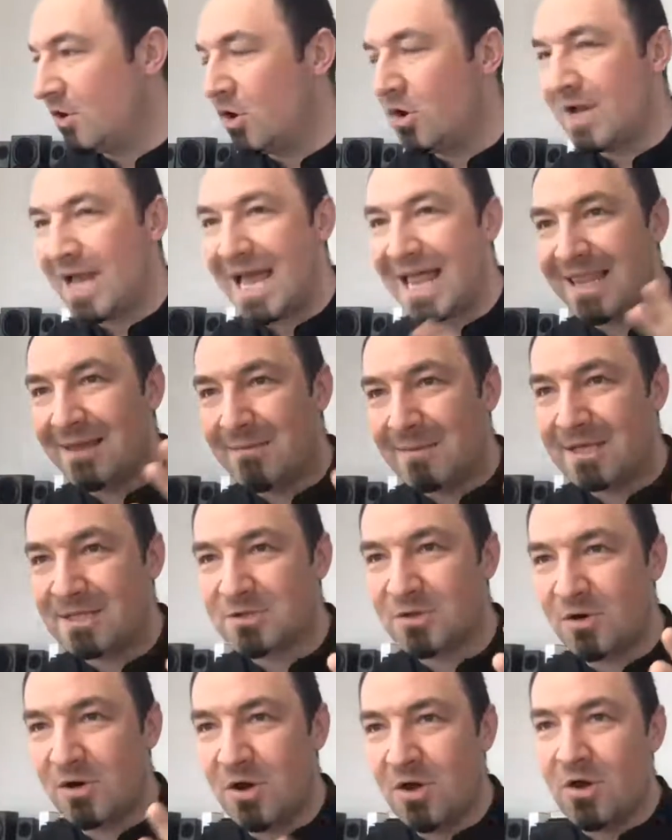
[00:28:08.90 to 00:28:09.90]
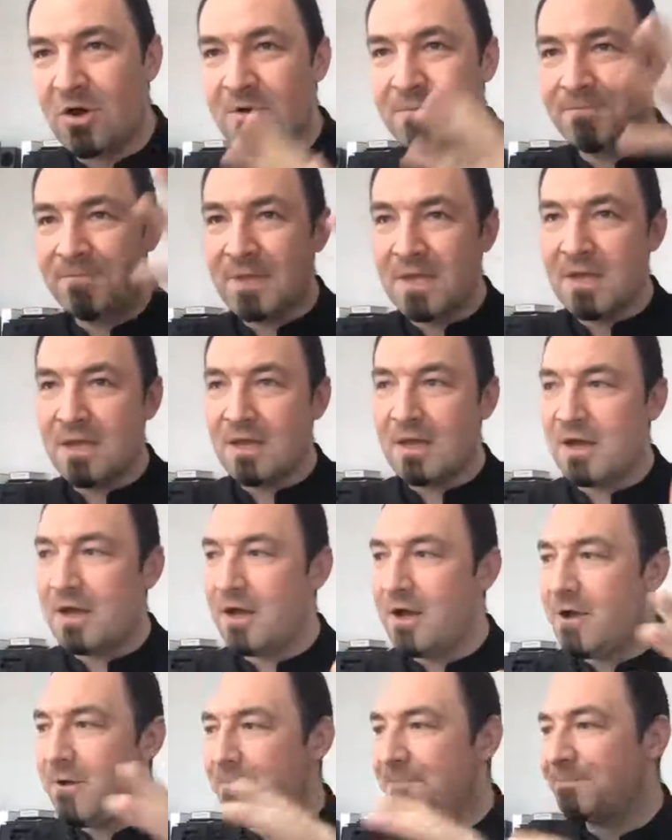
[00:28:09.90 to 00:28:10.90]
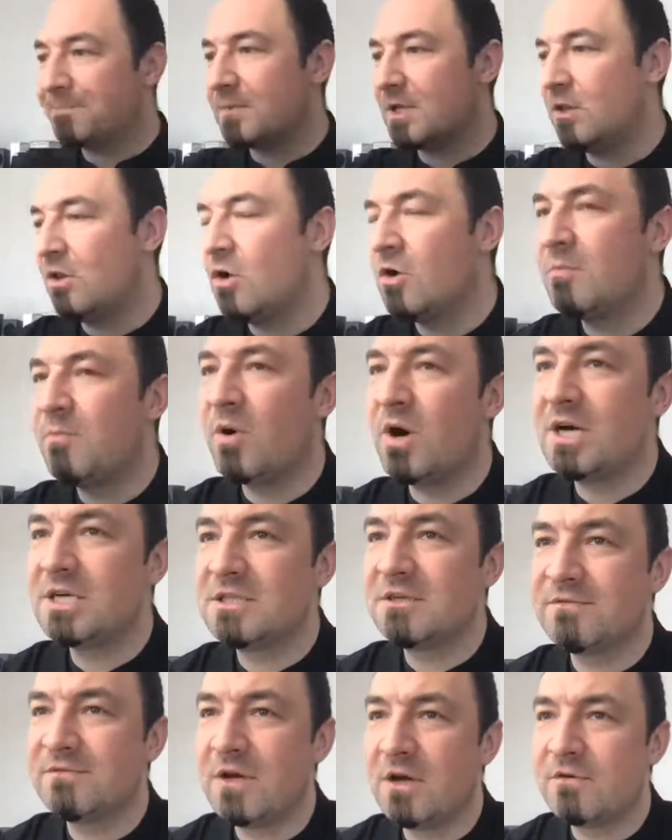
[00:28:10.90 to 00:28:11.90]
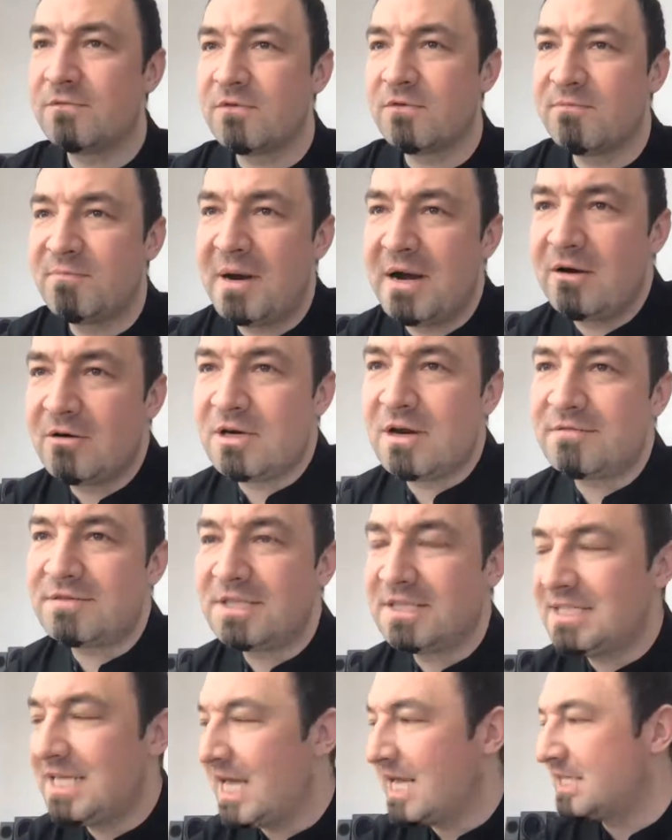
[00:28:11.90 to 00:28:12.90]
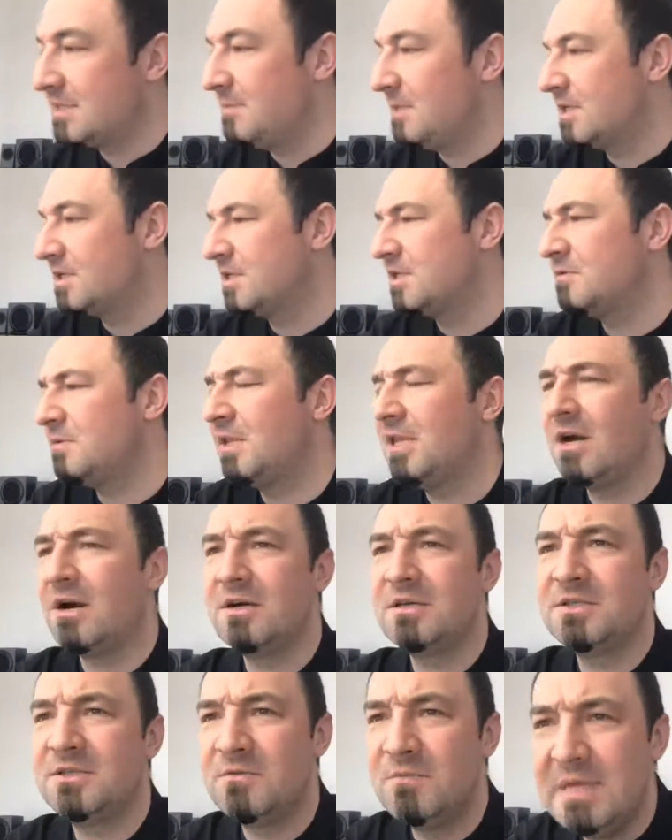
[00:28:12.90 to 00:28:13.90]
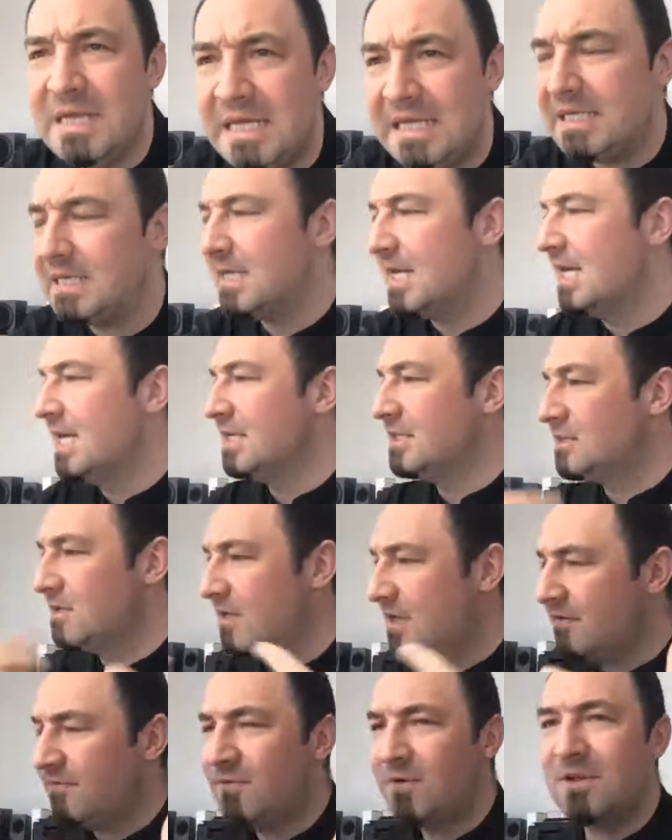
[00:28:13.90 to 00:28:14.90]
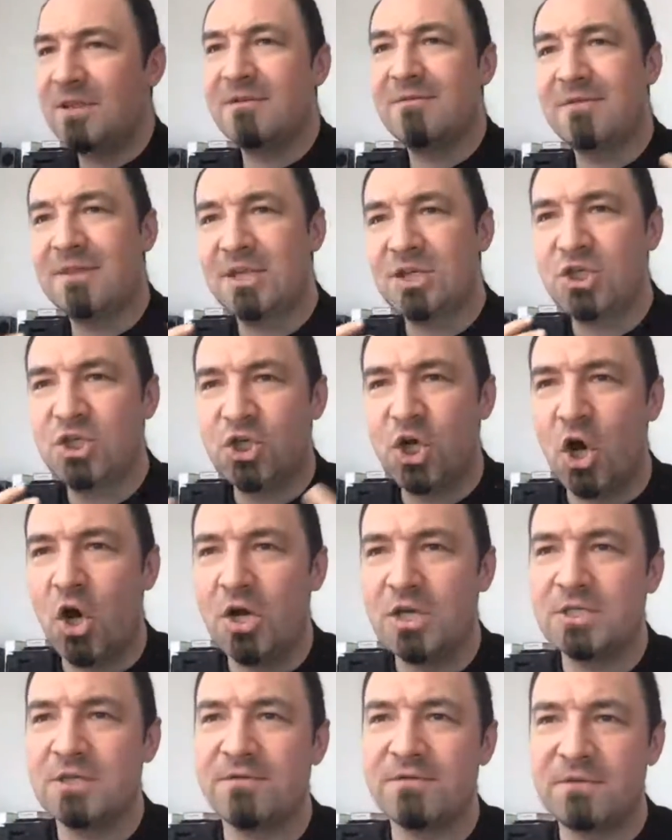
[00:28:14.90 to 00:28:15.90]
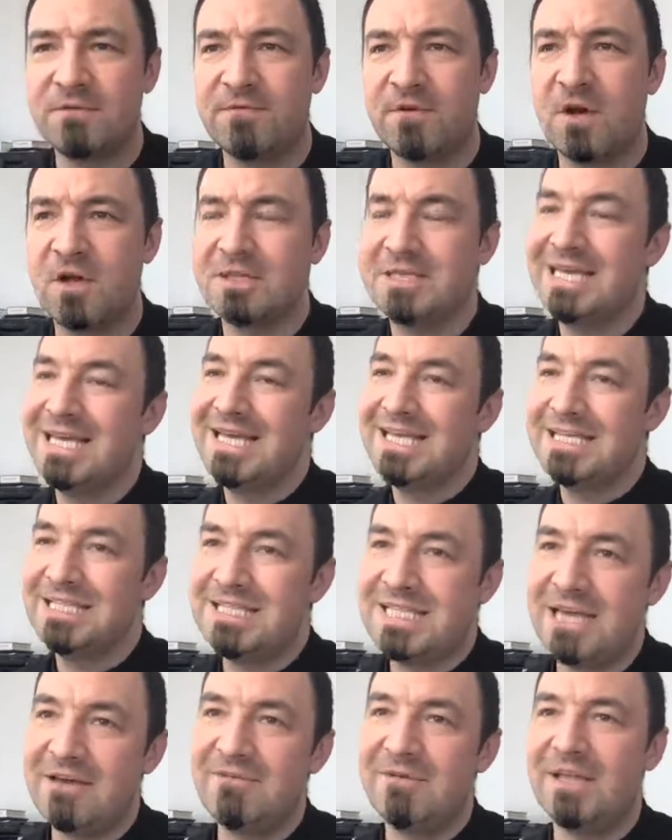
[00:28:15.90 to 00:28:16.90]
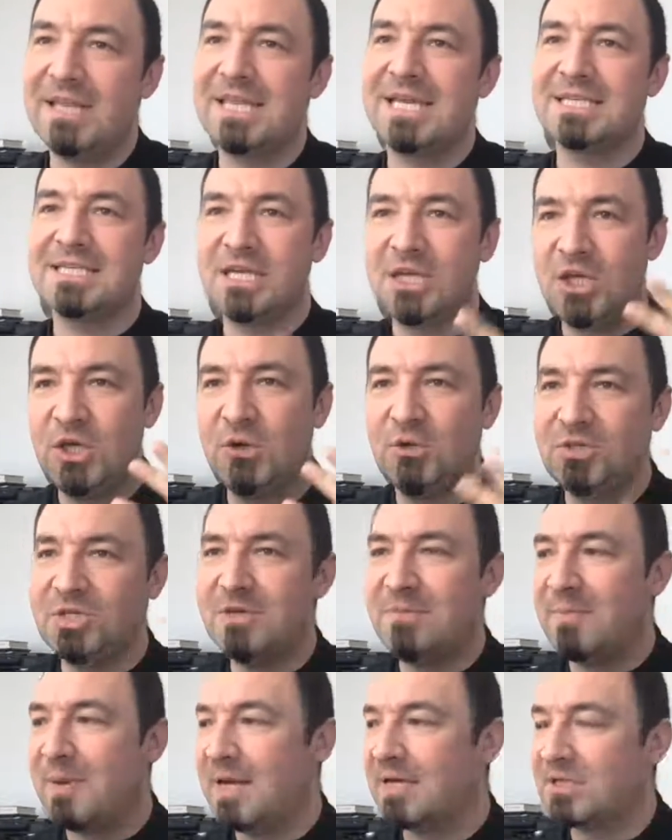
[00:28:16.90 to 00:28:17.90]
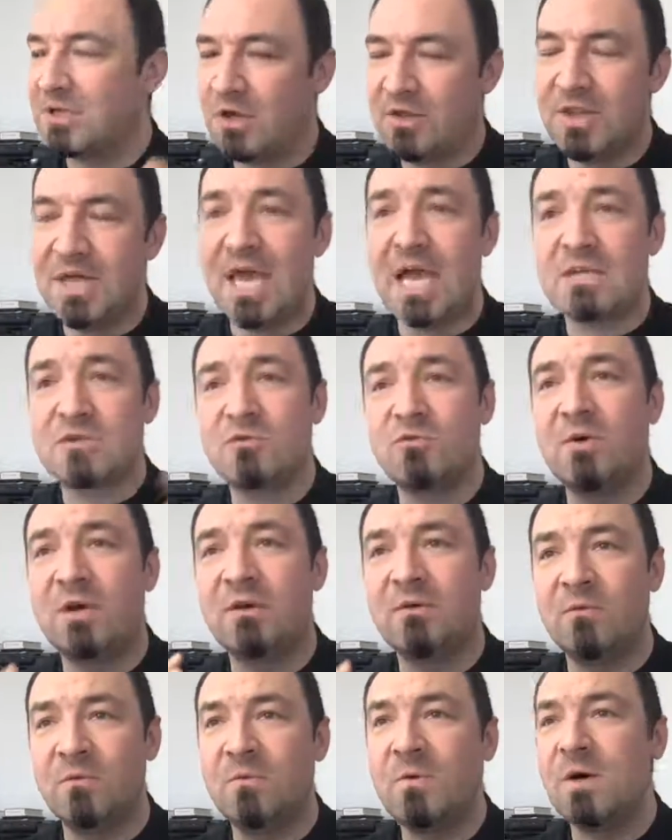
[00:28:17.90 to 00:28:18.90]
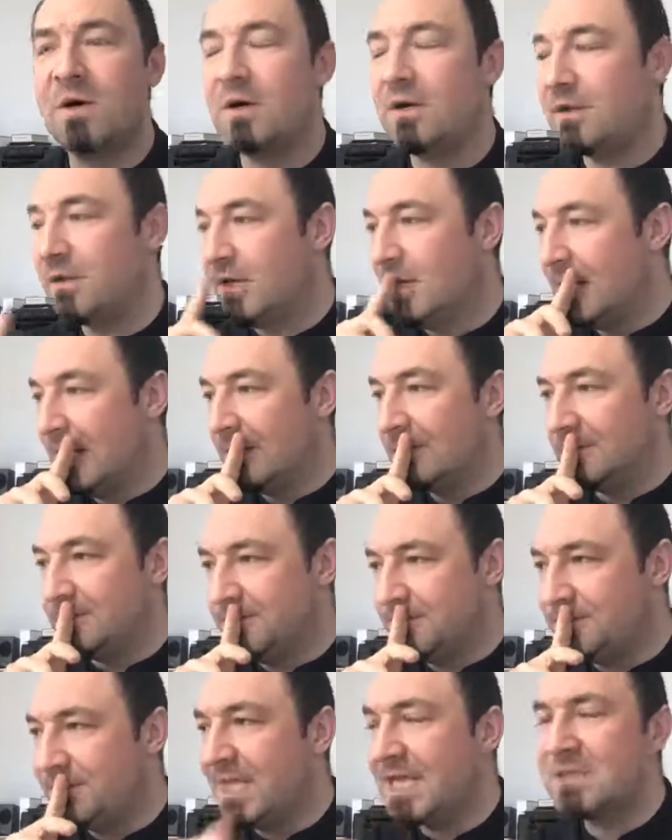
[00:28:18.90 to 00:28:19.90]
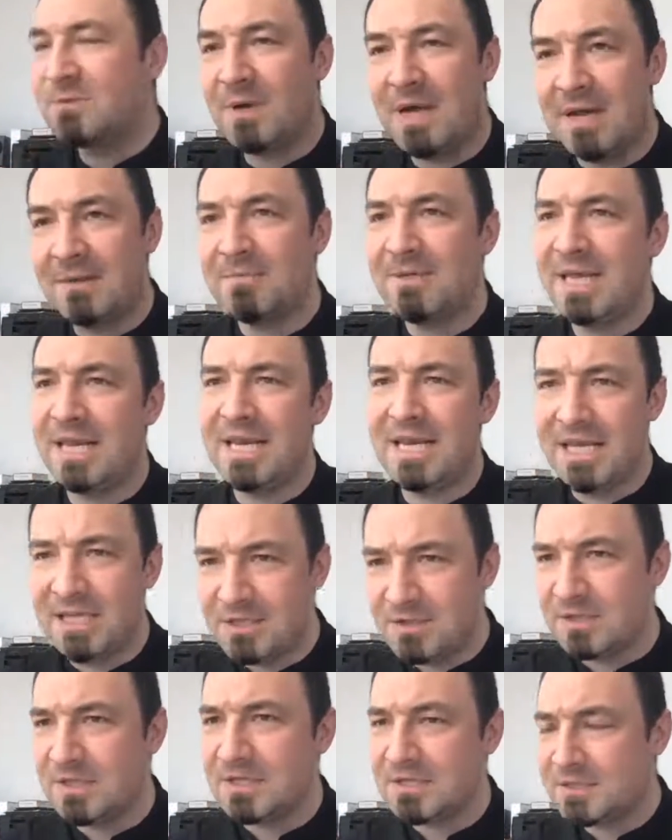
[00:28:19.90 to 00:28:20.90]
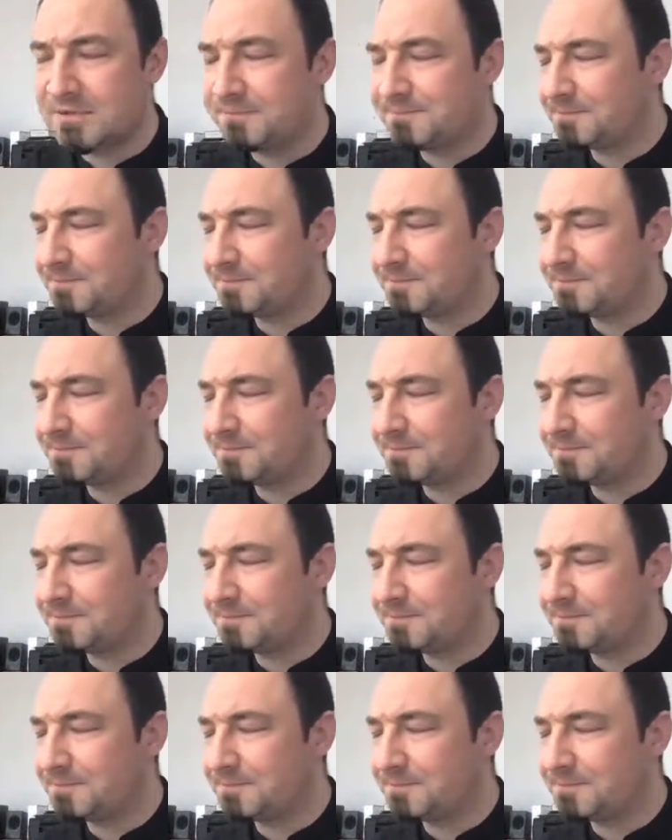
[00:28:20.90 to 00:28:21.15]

elements or long parts of paragraphs and text, because it's really hard to read. So therefore, the choice of the font definitely has a huge impact on the actual written word. That's why I'm getting into this